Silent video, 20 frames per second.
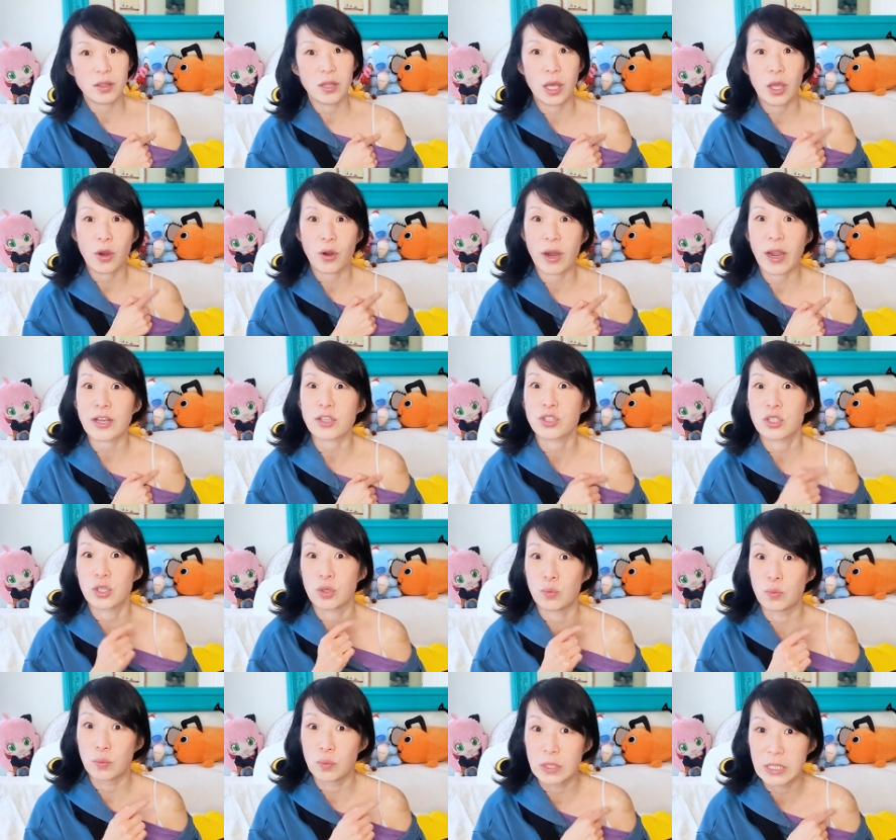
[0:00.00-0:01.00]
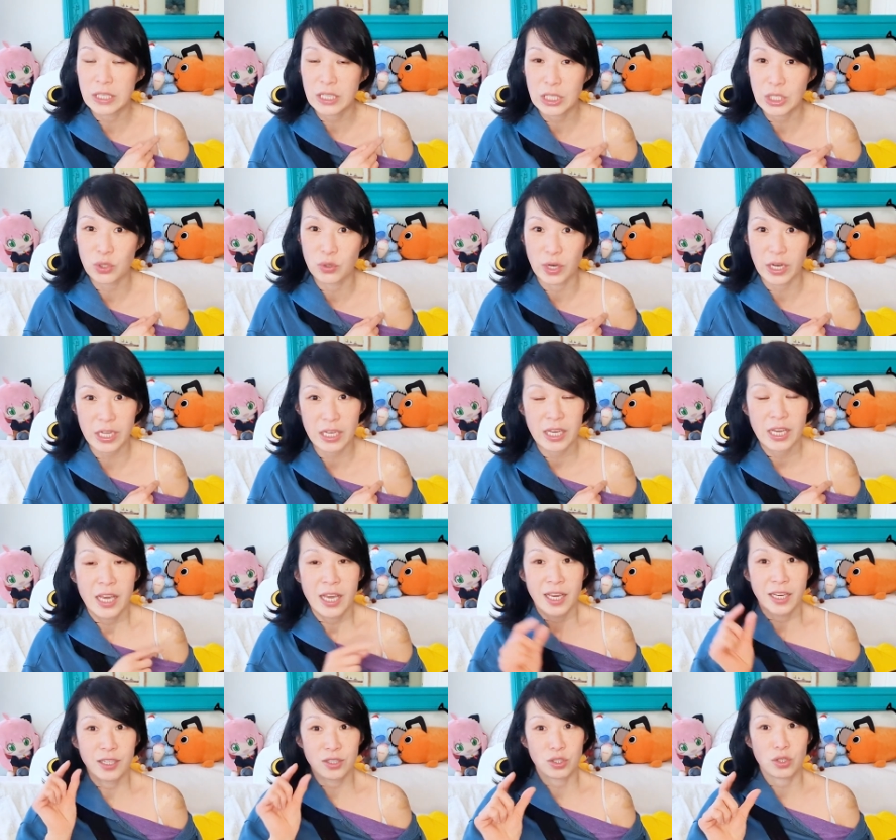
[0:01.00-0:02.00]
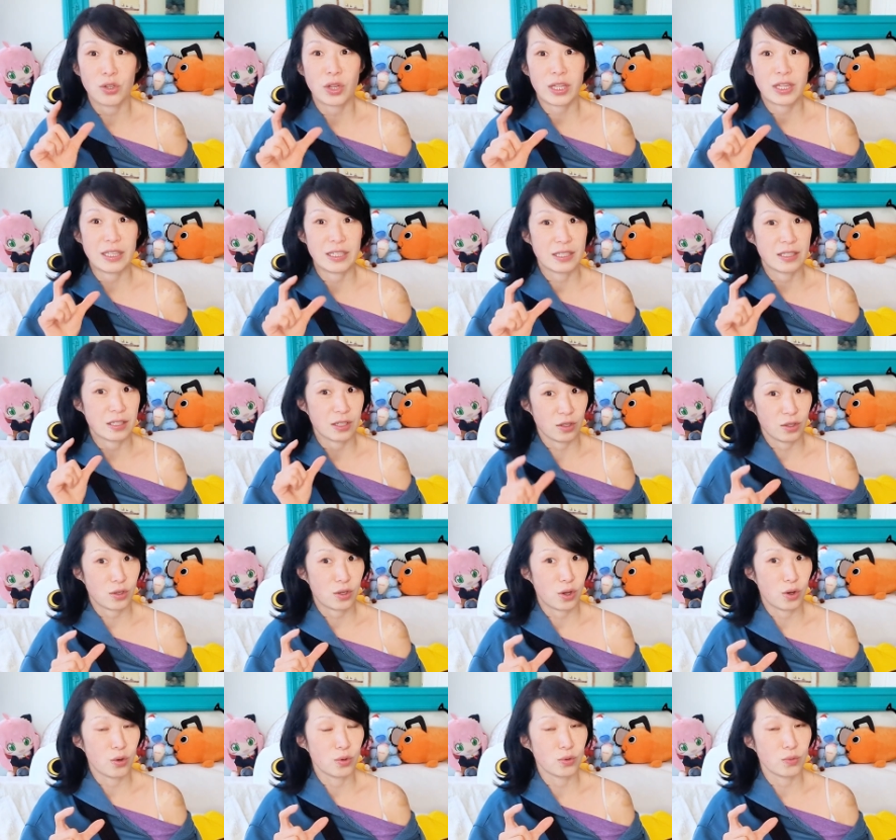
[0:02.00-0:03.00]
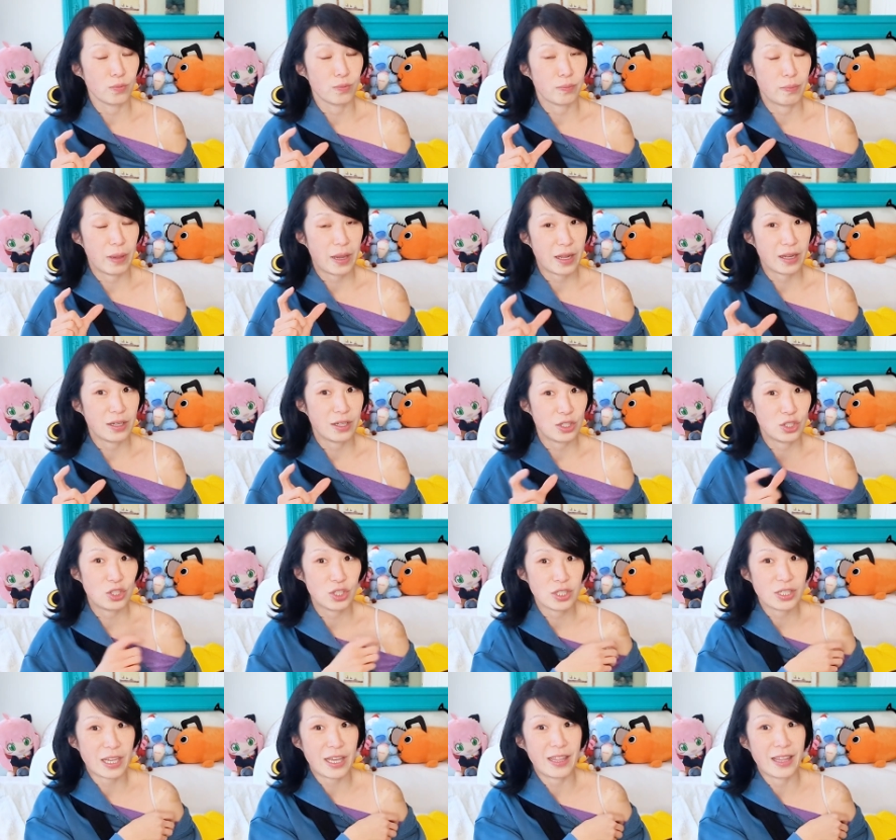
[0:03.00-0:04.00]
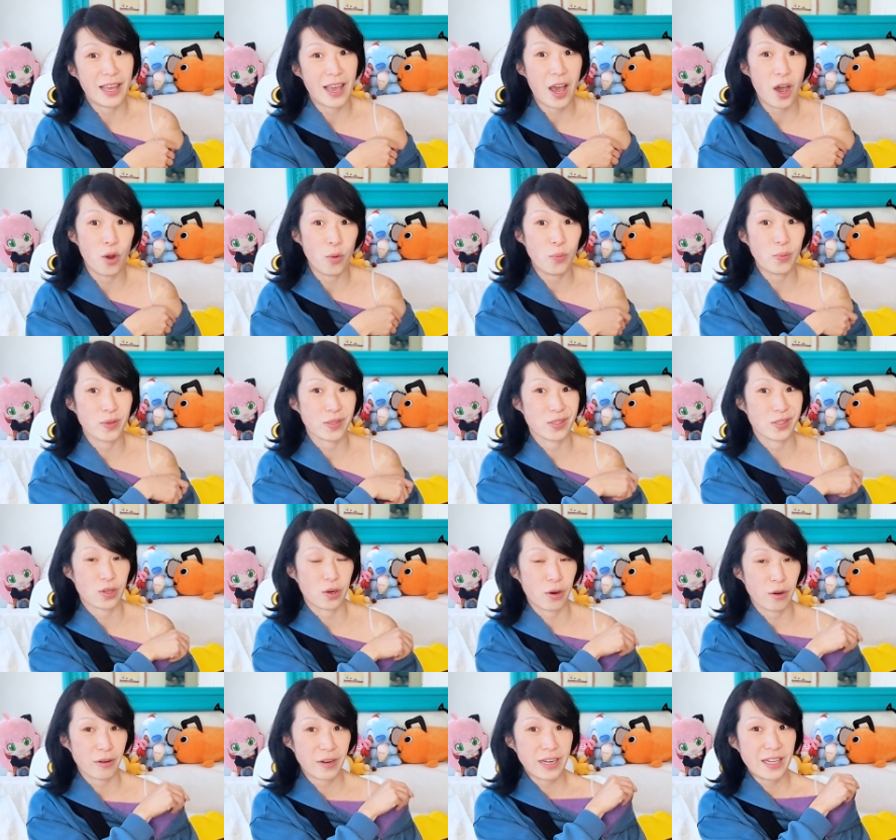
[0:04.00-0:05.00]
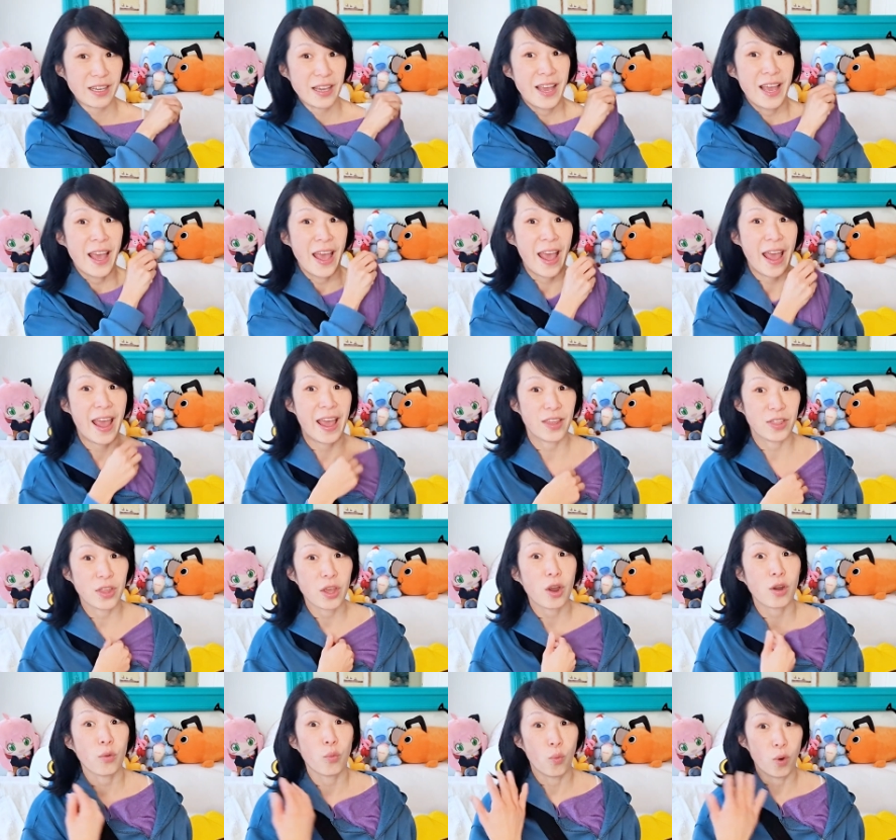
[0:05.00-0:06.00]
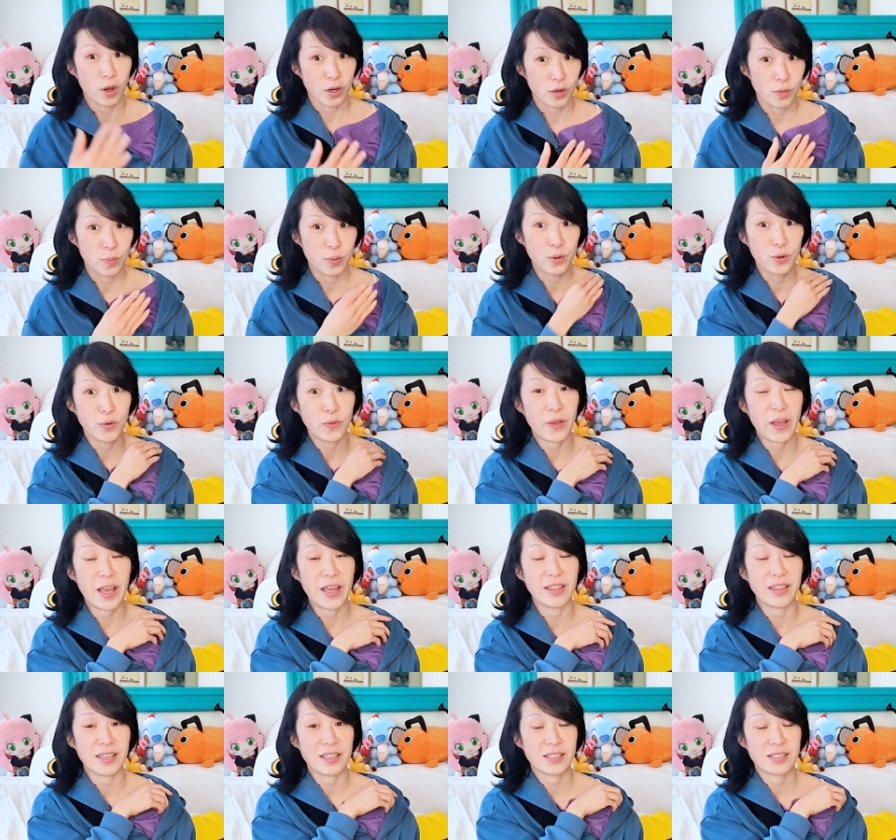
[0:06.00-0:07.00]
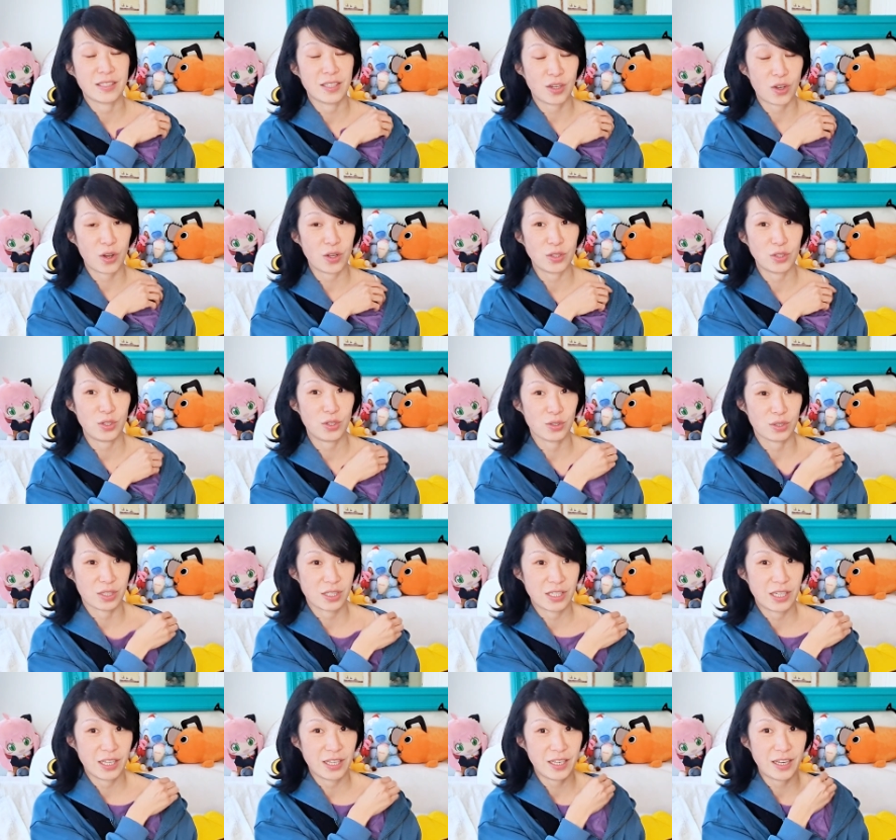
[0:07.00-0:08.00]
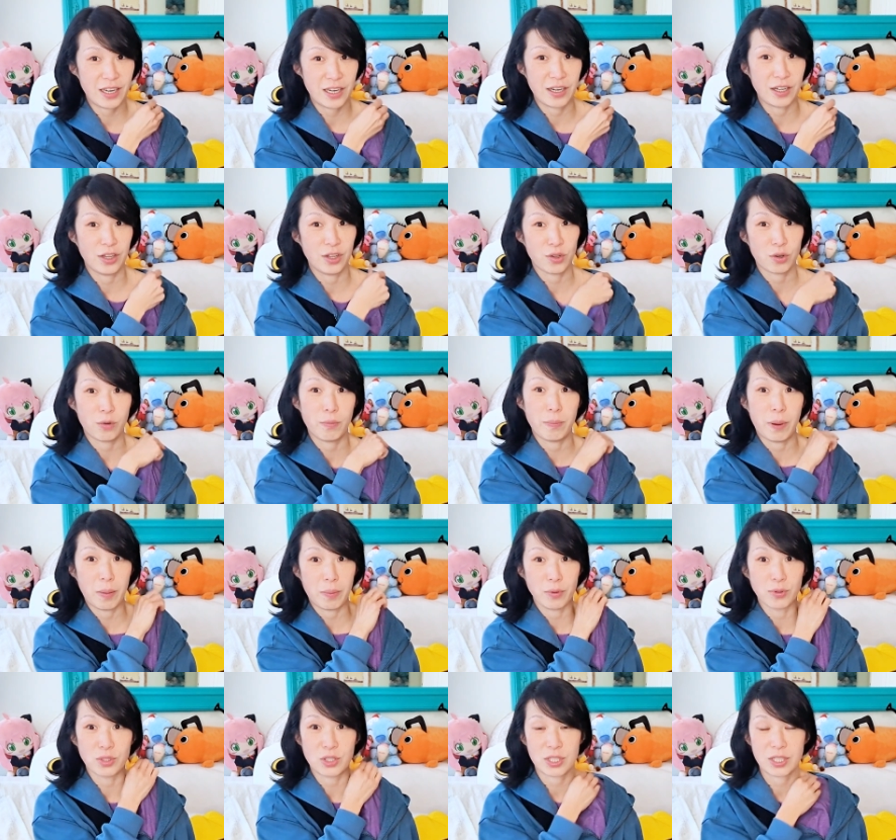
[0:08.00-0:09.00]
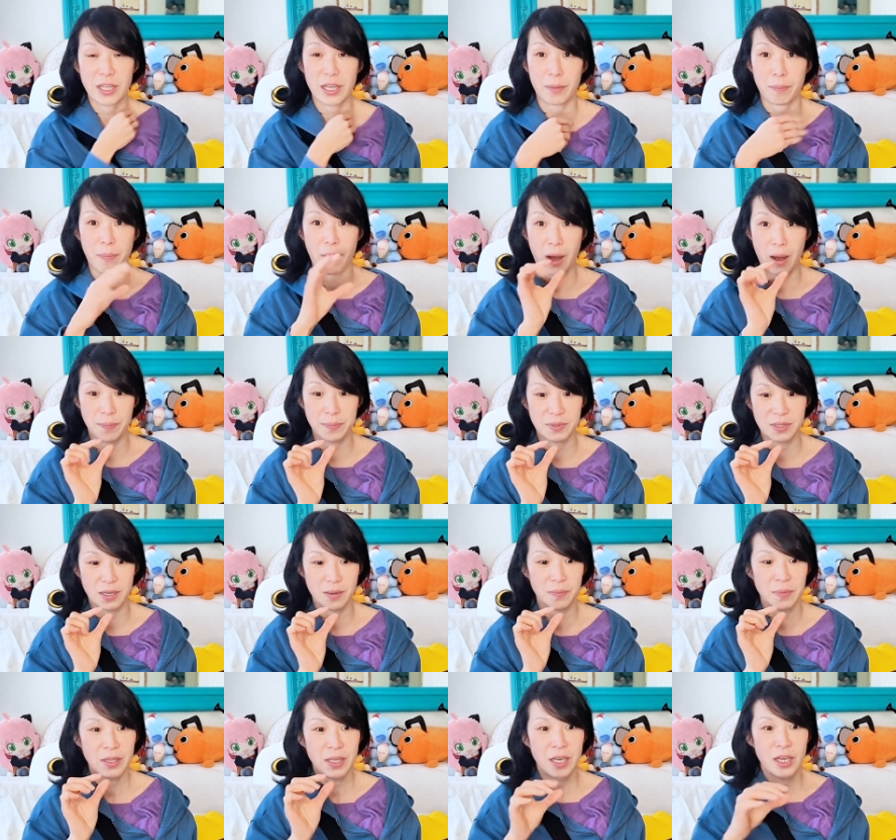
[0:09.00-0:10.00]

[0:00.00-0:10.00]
They are actually really great because they're like these silicone bandages and they help with scarring, and they are waterproof and they stick onto your skin and a little bubble just like pops up